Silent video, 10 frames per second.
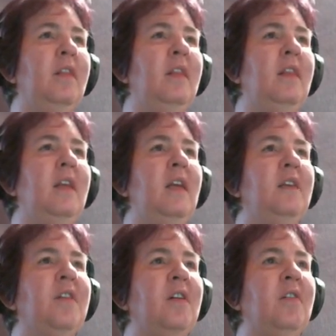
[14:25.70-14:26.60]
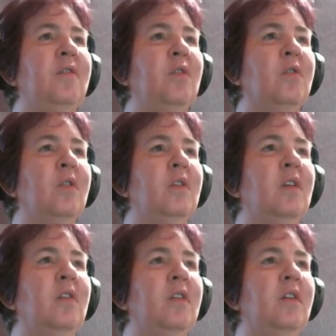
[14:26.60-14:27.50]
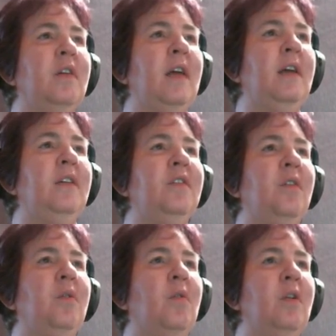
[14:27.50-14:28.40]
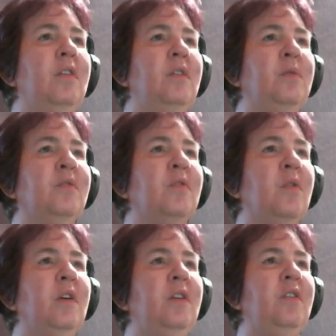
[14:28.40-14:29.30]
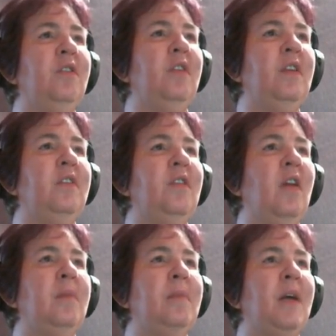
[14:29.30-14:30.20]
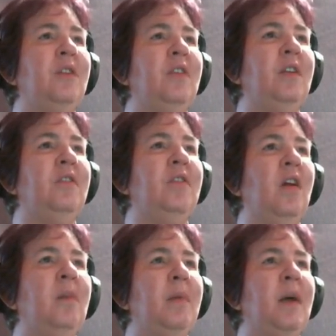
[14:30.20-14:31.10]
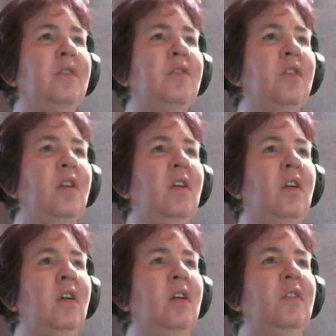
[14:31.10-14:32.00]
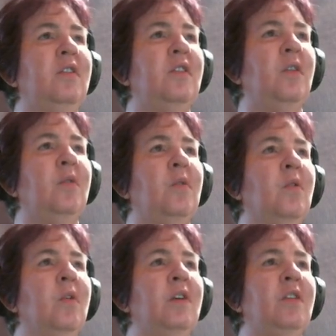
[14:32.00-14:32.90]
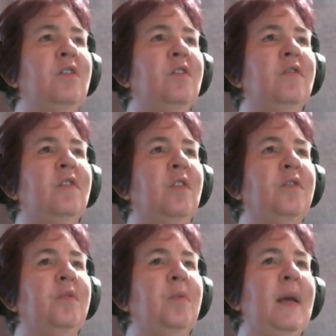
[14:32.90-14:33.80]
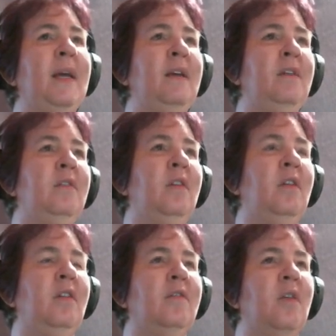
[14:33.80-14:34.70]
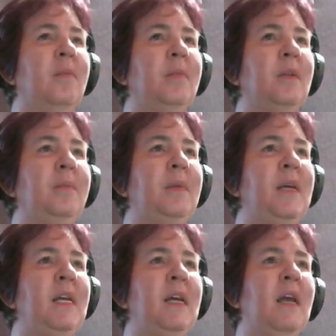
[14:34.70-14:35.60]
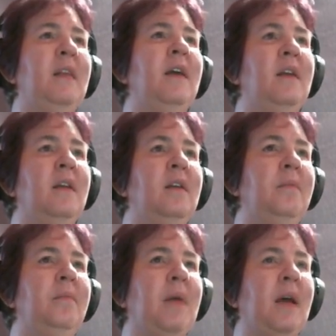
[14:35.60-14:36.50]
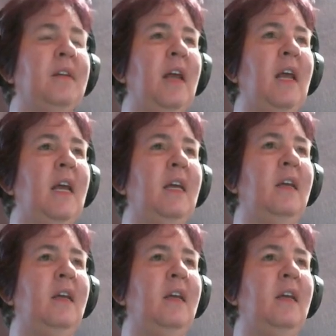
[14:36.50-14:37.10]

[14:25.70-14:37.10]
the second four corners, no, okay, so orange equals orange. These do not match, these do not match. So orange goes away. Formula B, and then back to A.